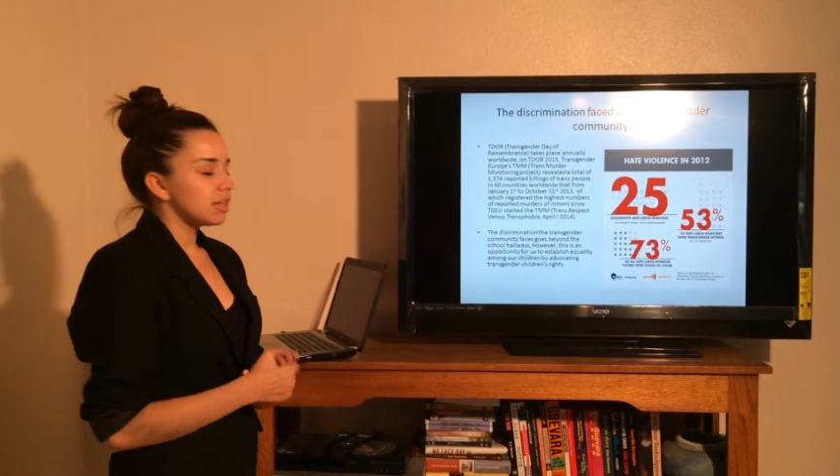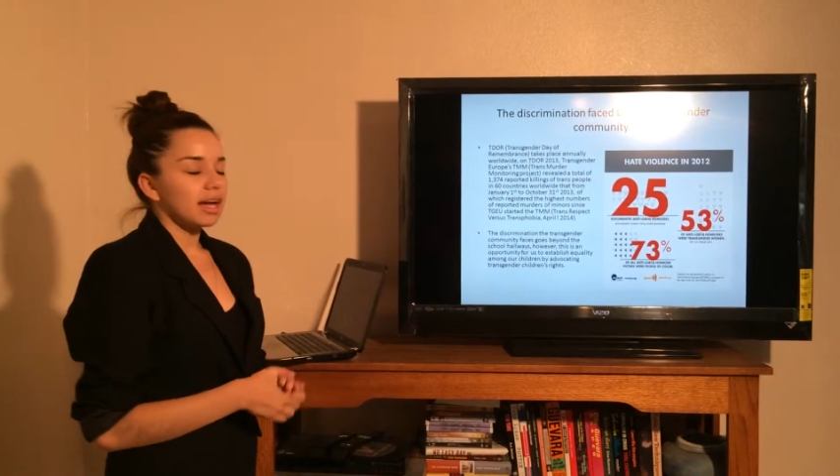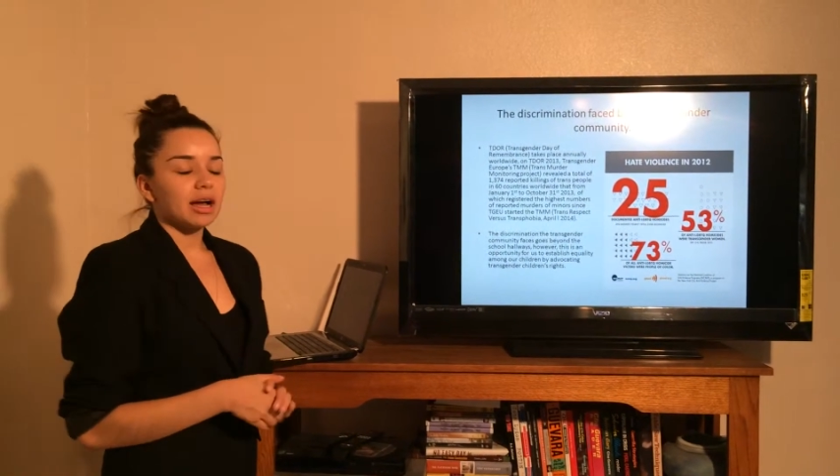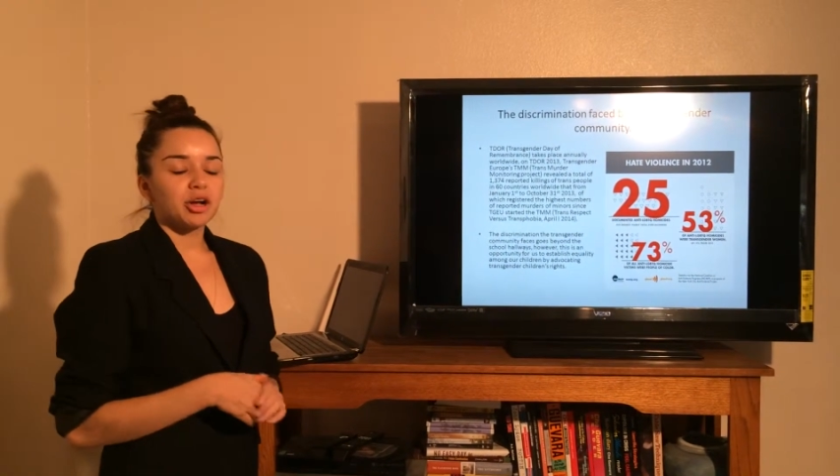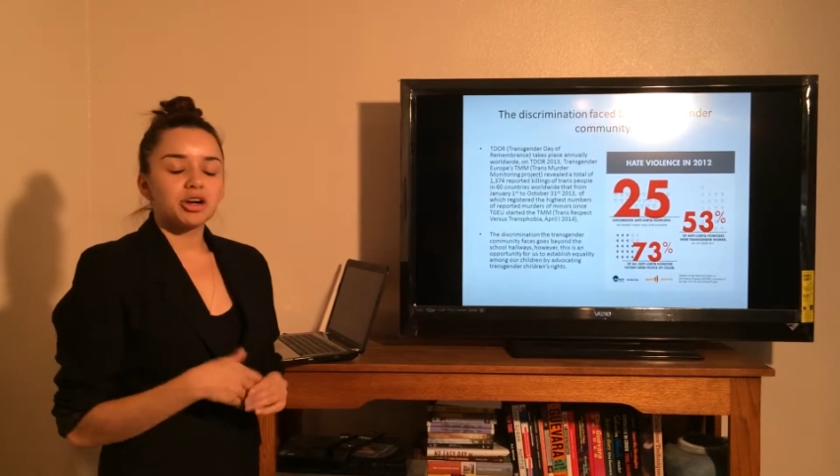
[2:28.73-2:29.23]

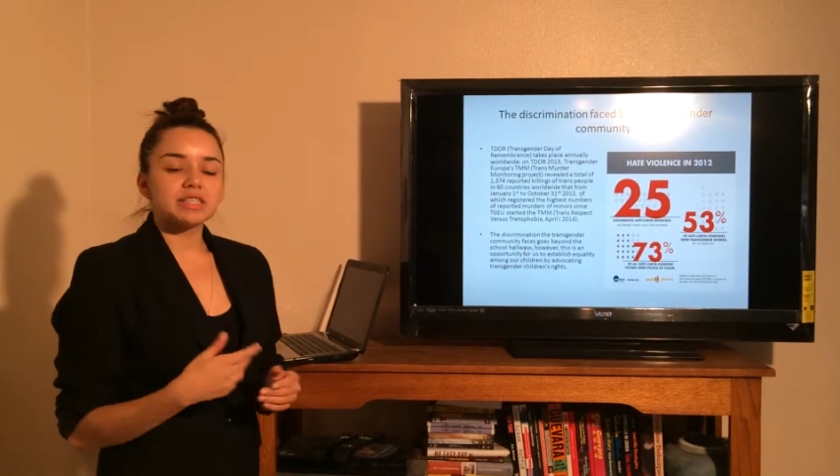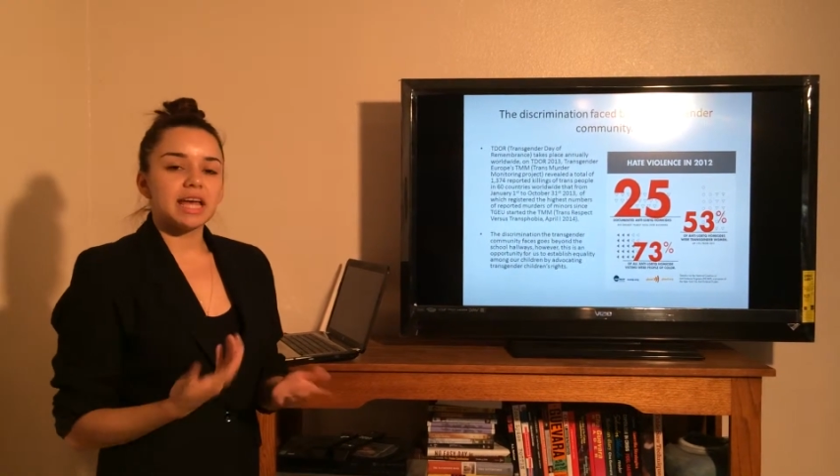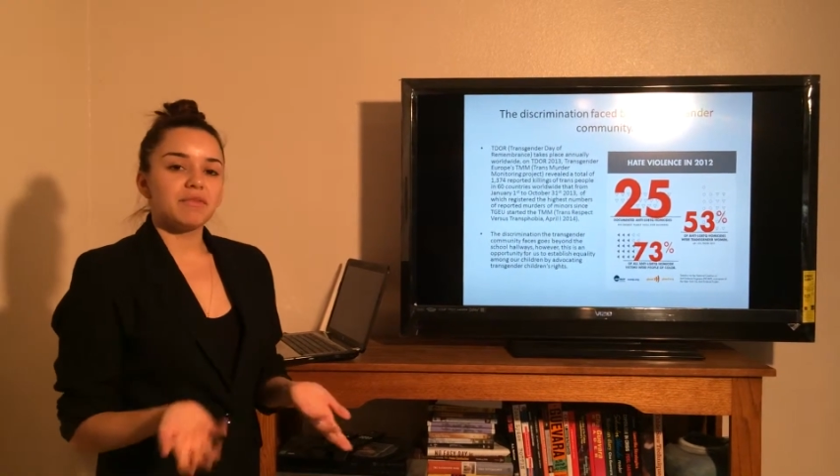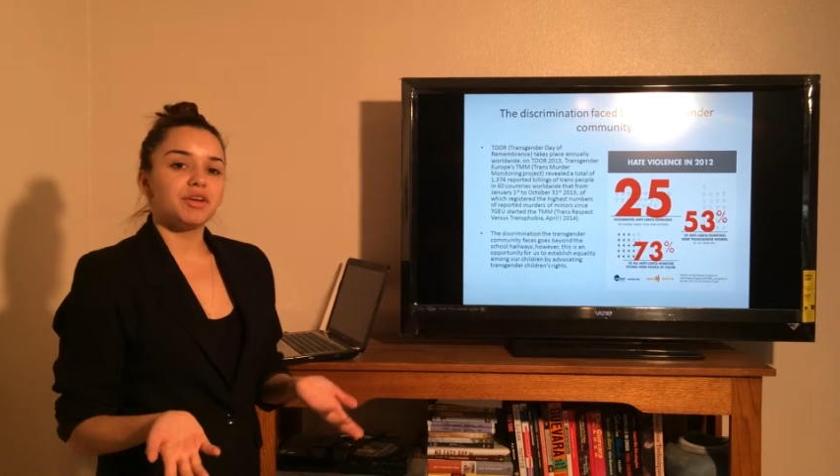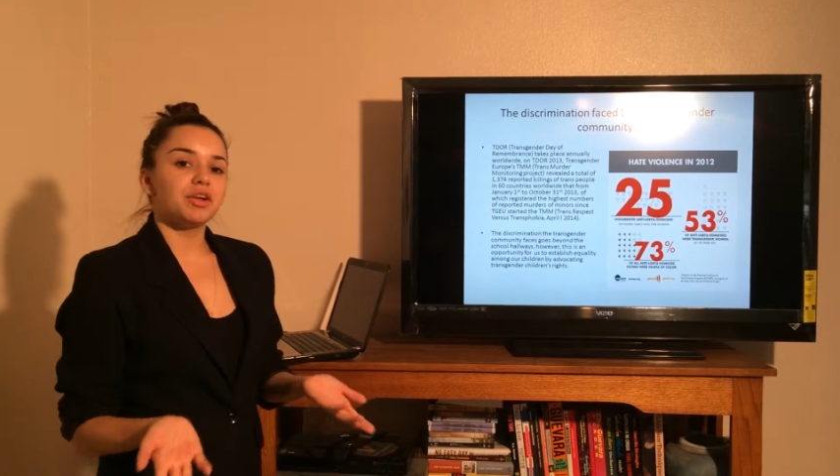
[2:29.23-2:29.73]
that occurs
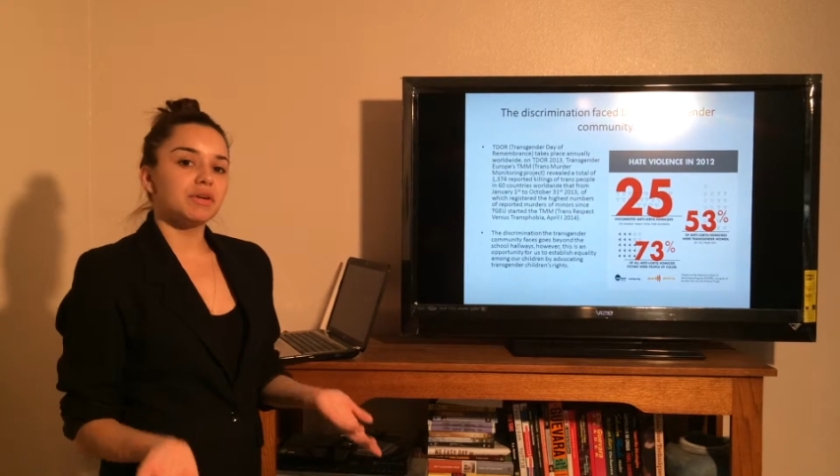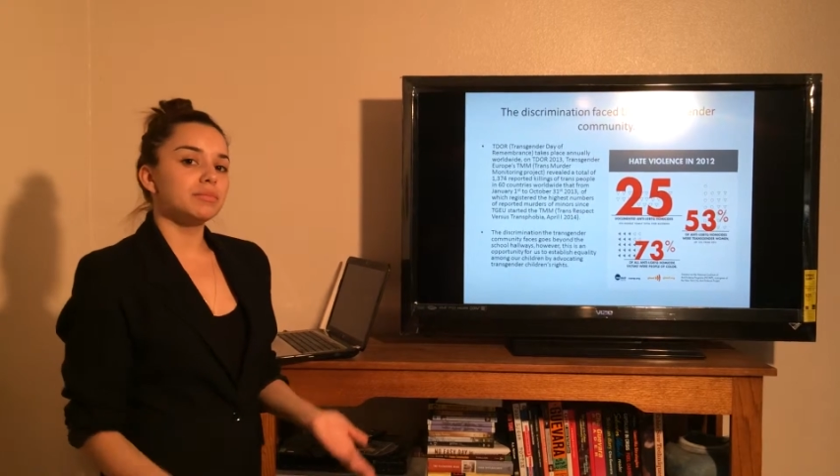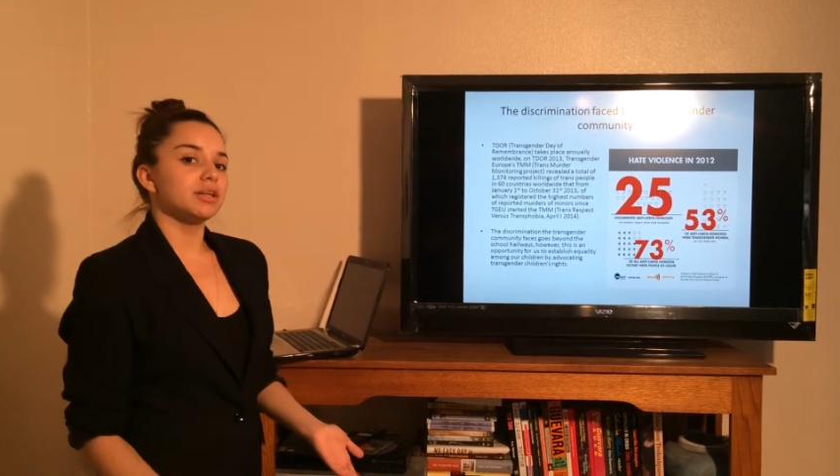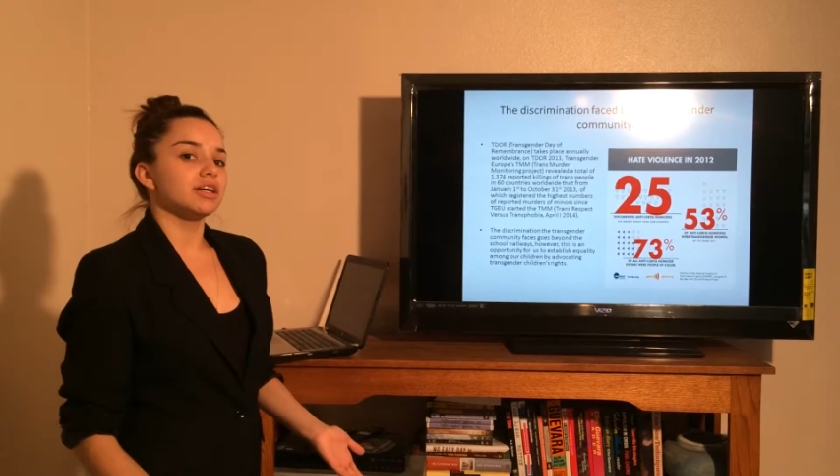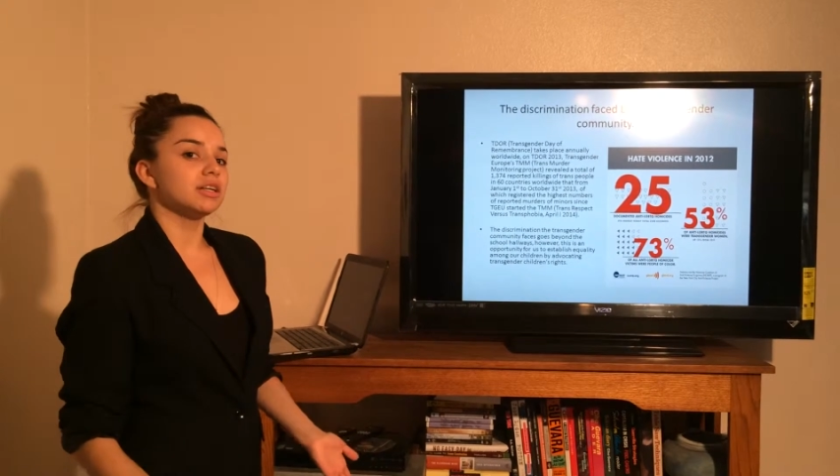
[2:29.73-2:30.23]
every
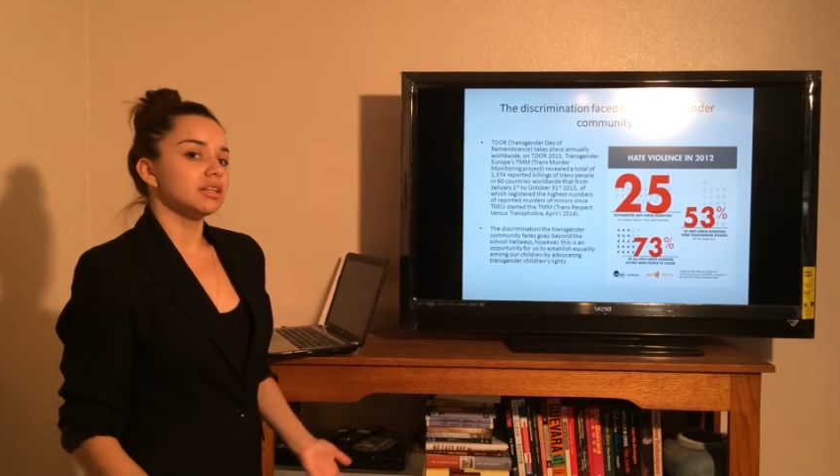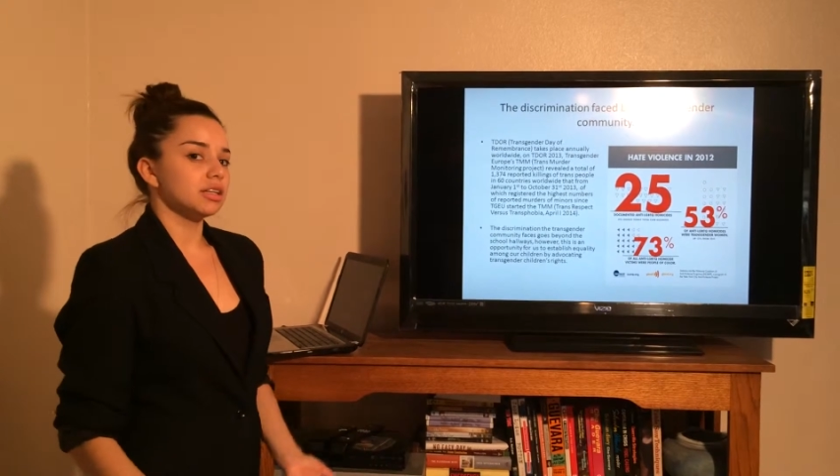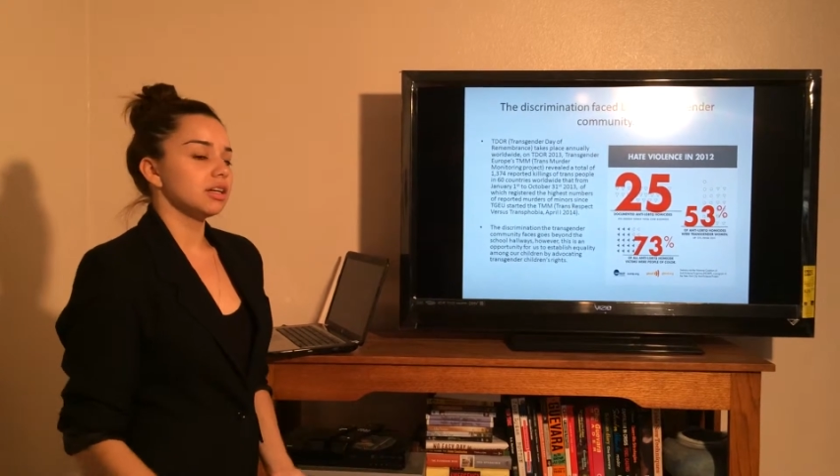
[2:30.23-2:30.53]
November